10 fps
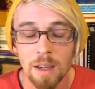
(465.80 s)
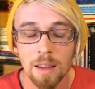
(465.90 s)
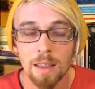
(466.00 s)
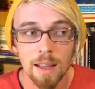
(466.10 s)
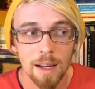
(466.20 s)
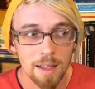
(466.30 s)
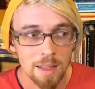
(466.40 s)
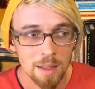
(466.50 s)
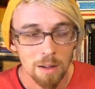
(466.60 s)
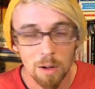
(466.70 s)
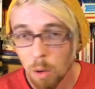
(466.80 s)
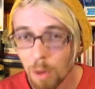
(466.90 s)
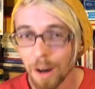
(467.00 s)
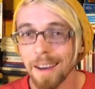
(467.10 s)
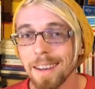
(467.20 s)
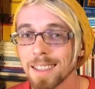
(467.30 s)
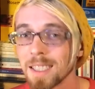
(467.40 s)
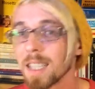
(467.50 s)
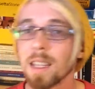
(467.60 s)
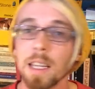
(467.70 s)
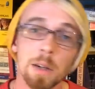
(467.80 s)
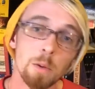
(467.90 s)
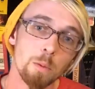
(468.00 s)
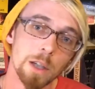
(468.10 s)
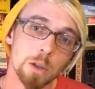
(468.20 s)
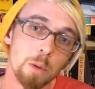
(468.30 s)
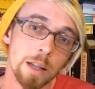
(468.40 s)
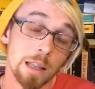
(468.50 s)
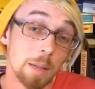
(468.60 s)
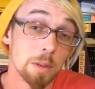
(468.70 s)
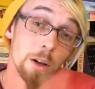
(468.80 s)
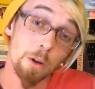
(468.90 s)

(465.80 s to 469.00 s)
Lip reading: that Korra is the thing which one leaps